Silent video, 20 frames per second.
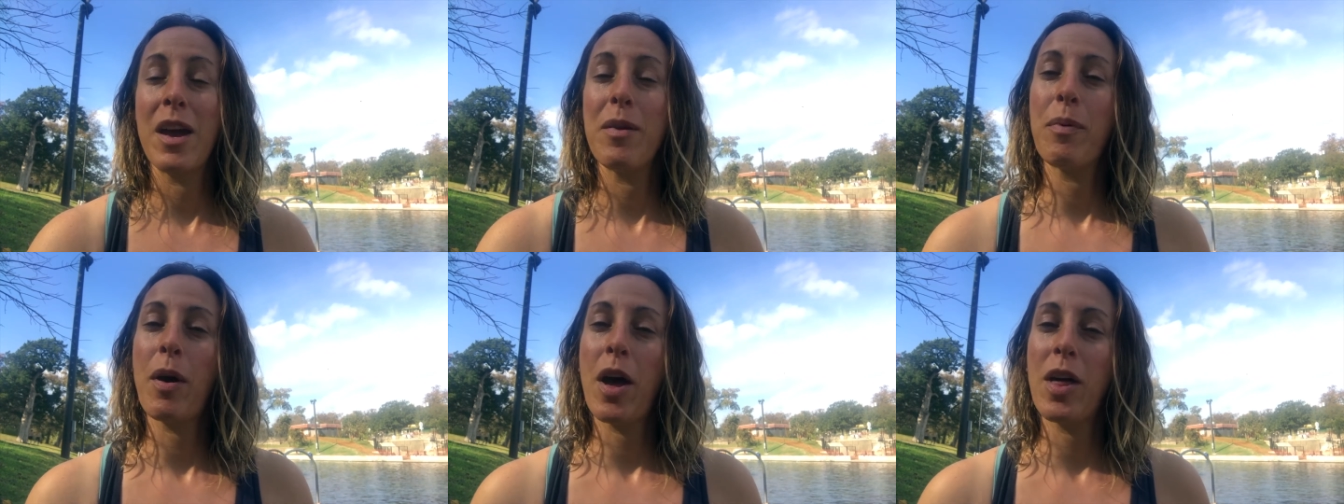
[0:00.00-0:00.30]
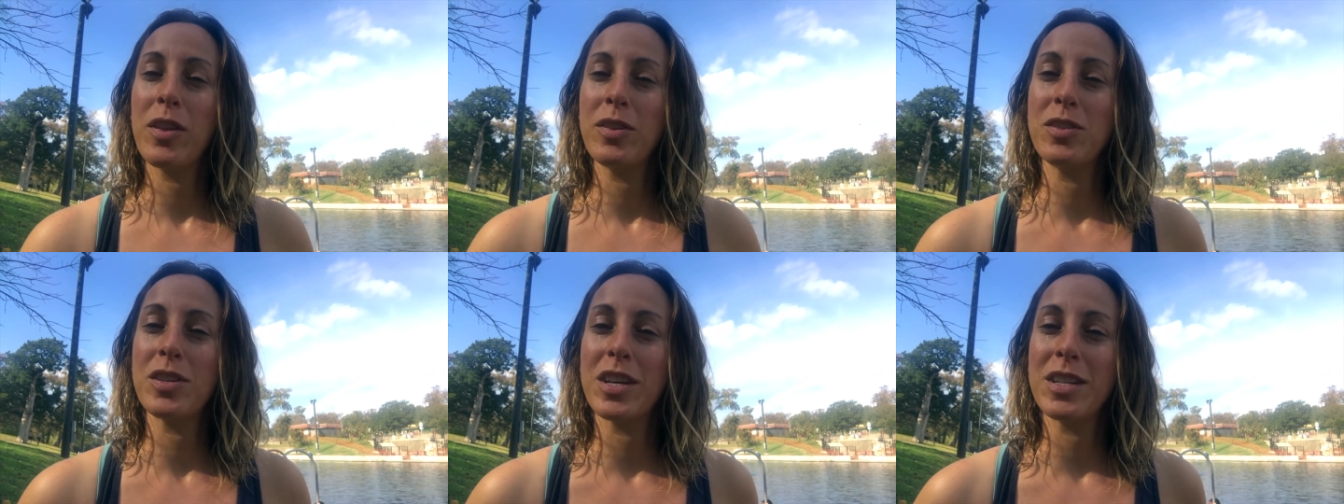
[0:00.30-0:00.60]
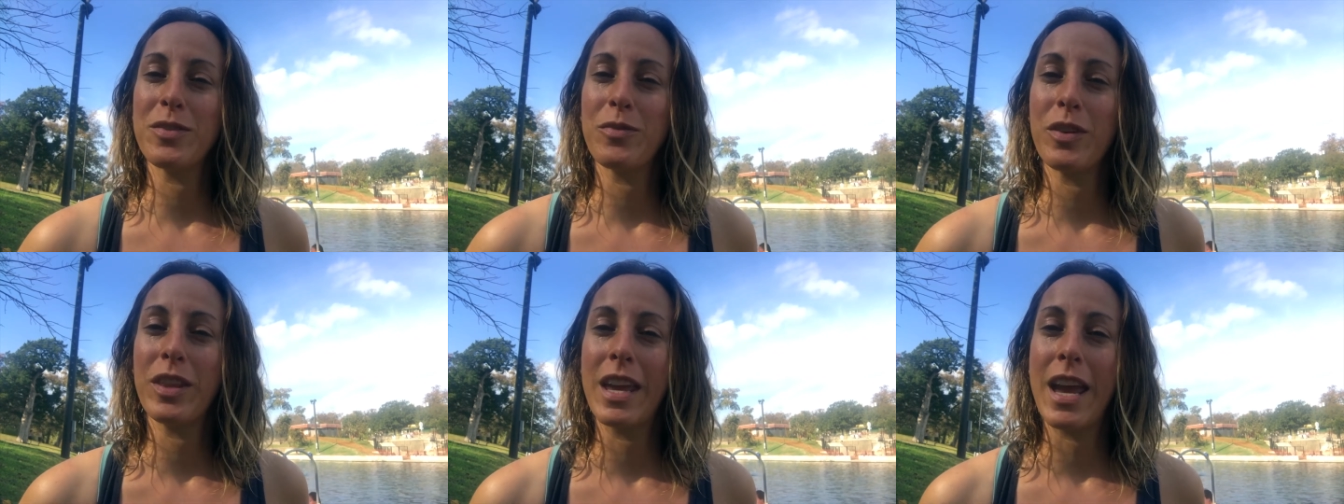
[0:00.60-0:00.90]

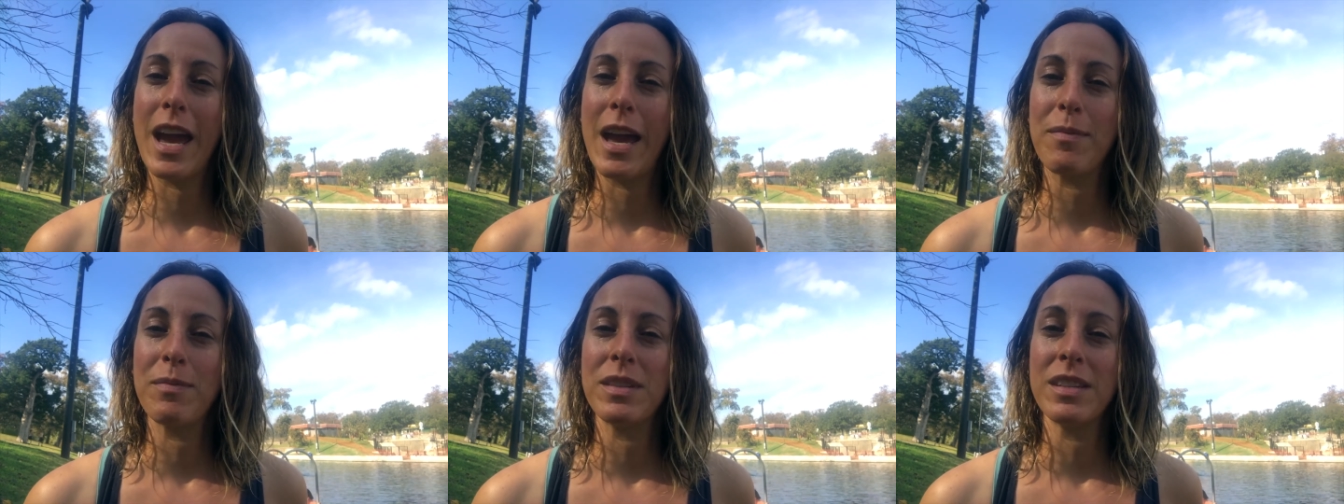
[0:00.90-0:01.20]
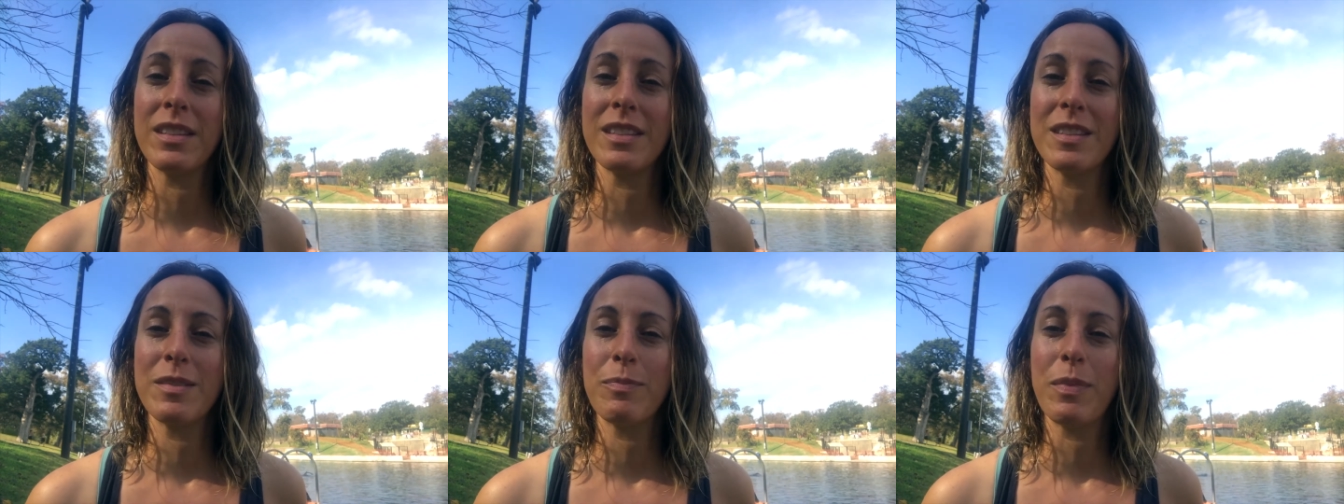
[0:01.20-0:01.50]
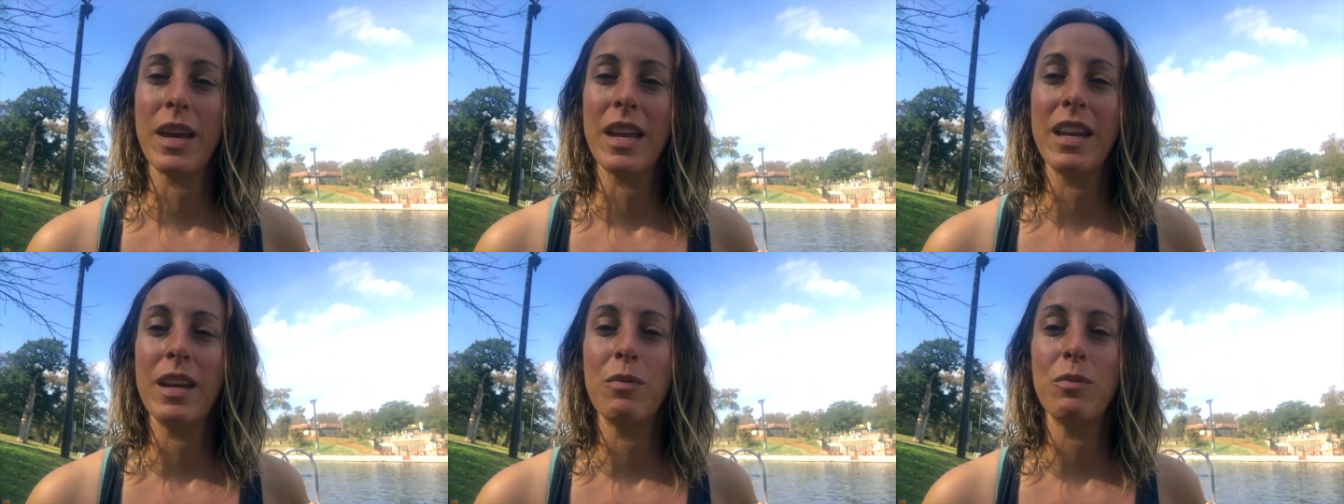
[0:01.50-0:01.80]
apologize for the absence,
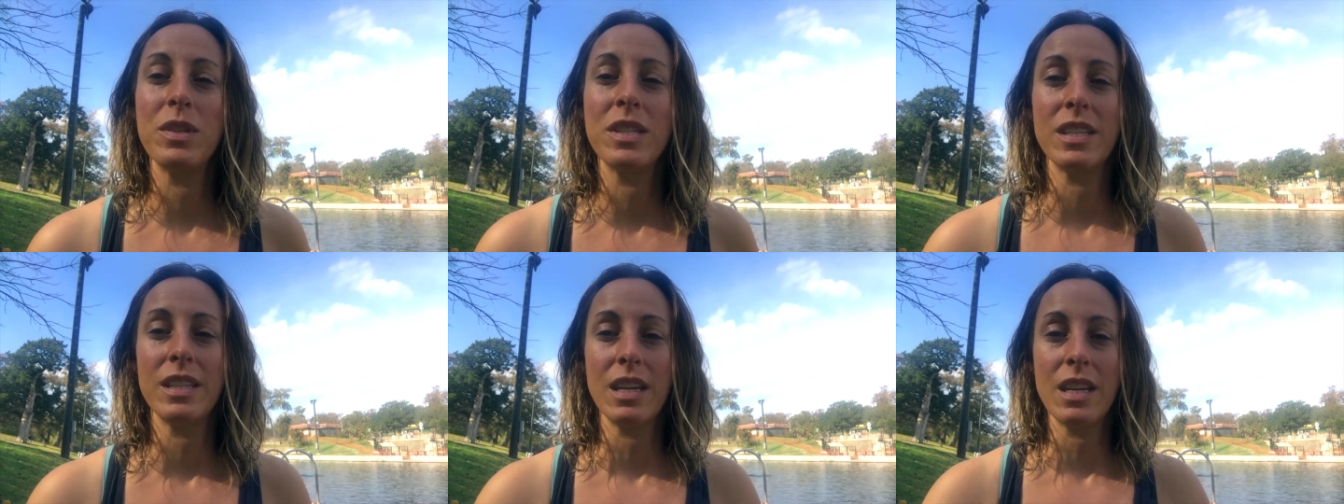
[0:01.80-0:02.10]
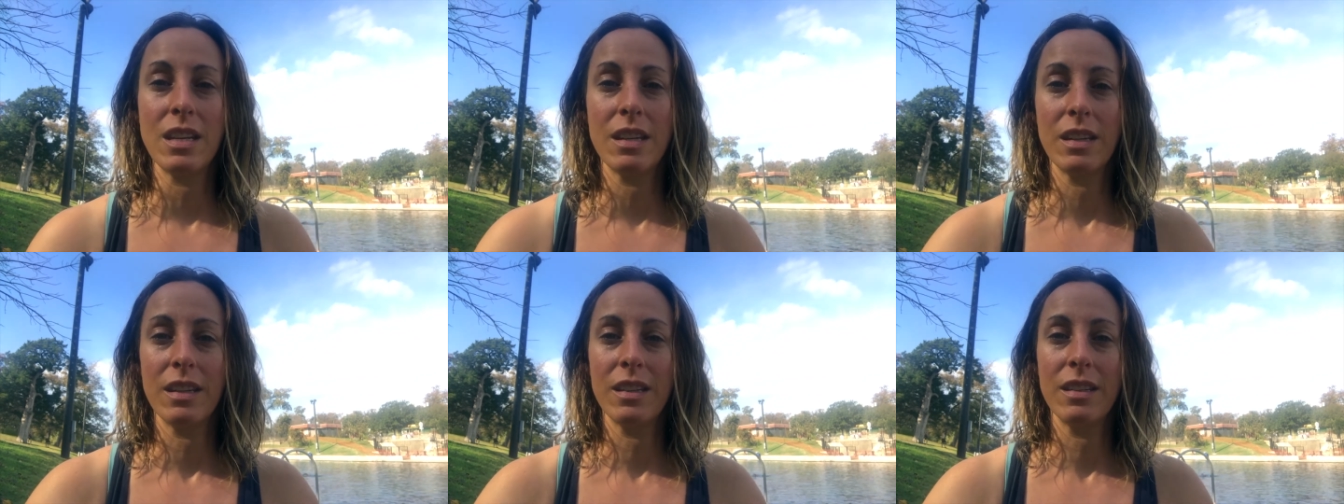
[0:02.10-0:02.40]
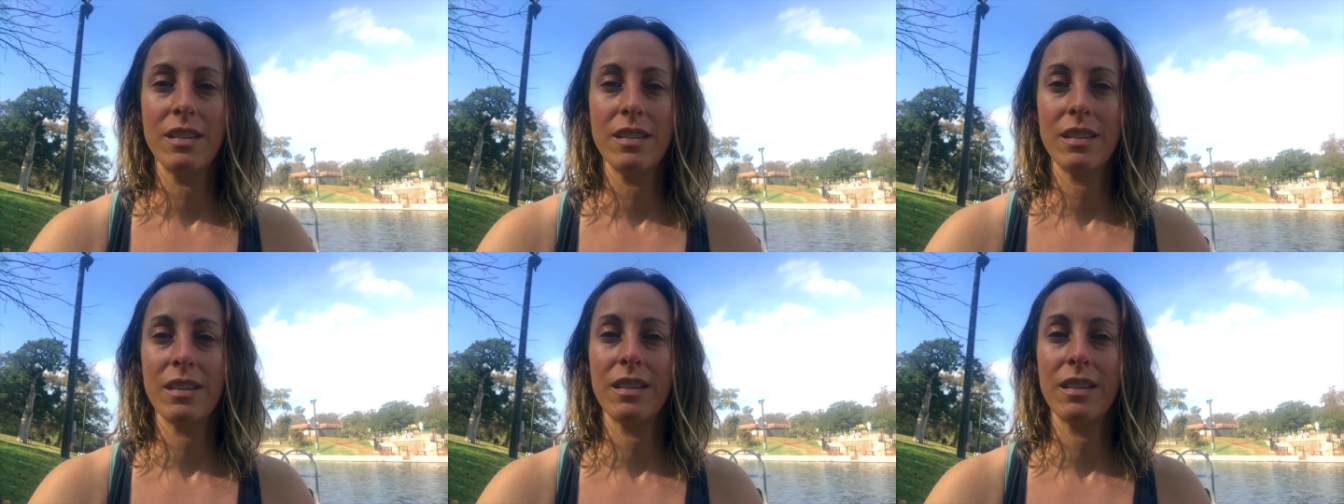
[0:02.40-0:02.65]
but it was needed.